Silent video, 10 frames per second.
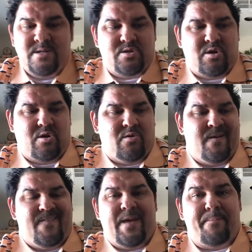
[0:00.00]

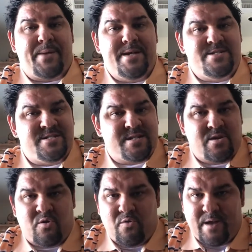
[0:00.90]
So that PG is
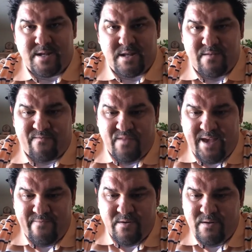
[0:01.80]
going to hold on to the
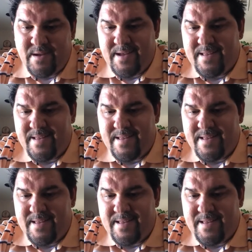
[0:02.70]
flavor.